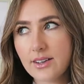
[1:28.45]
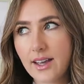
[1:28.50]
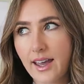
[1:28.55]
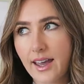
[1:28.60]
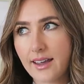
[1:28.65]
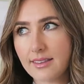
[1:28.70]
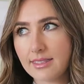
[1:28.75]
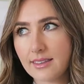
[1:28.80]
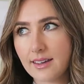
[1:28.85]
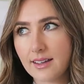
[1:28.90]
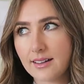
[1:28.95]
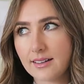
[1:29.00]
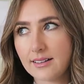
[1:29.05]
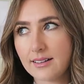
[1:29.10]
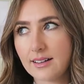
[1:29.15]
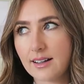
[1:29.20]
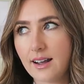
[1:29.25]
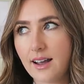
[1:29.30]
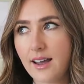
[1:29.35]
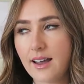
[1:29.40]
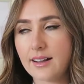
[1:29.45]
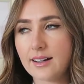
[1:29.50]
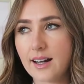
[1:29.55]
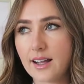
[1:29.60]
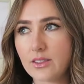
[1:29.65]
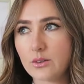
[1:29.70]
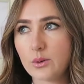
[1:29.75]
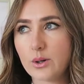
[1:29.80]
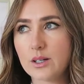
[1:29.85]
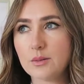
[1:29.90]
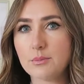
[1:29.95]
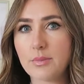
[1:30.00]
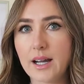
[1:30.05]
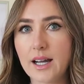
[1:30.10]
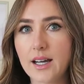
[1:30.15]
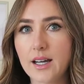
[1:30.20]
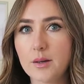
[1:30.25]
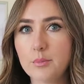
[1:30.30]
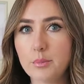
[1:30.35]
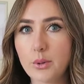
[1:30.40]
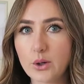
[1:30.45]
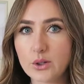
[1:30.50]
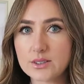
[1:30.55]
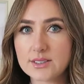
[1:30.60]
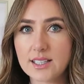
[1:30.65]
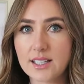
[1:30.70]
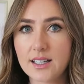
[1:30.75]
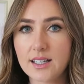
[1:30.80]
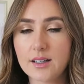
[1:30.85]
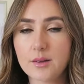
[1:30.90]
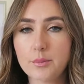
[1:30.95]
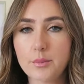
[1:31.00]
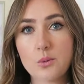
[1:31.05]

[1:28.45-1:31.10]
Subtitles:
and then another one by Bela.